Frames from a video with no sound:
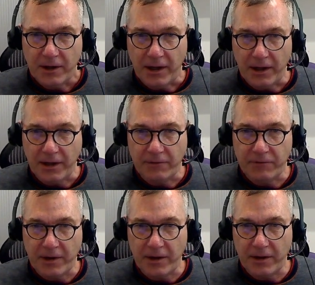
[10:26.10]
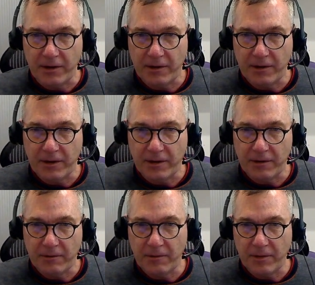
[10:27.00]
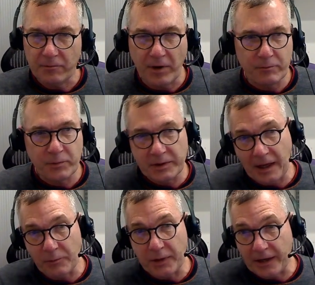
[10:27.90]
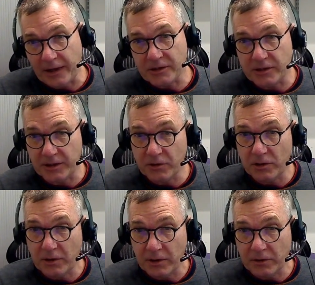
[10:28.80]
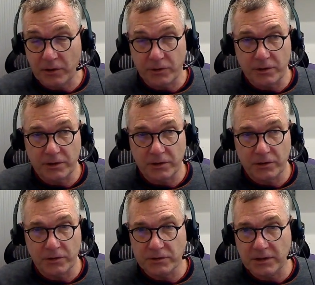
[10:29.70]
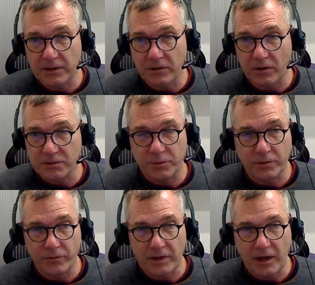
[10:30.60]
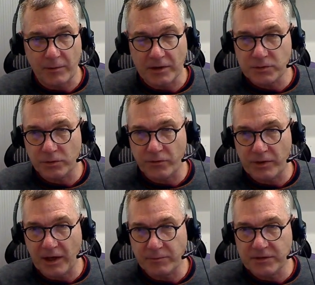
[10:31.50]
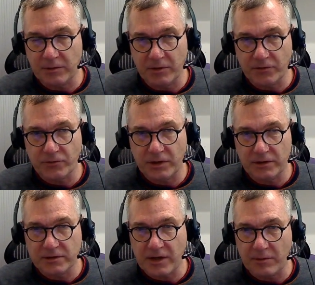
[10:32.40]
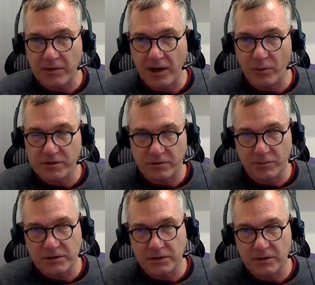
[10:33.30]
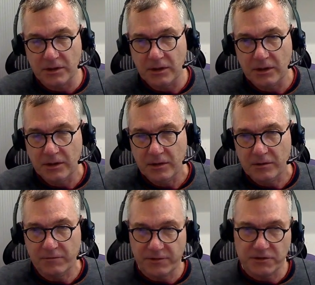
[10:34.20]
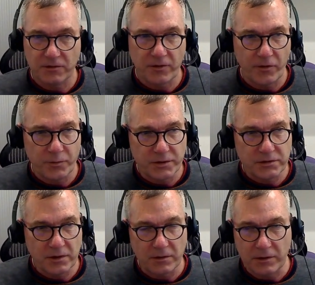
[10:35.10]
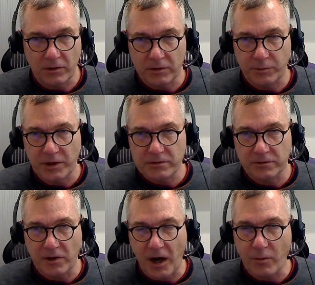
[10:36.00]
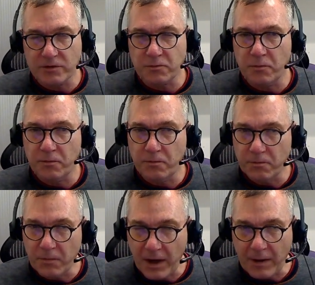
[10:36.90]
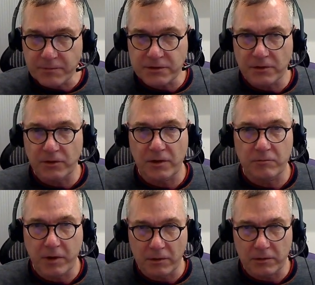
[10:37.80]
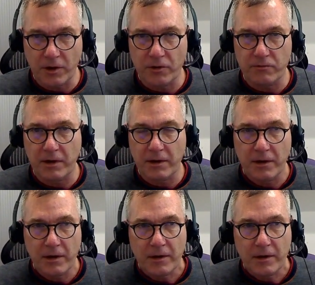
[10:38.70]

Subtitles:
And my care plan actually included acute in-hospital rehab. I saw the rehab team literally the same day I was admitted, the physiotherapist and the occupational therapist. I was absolutely bowled over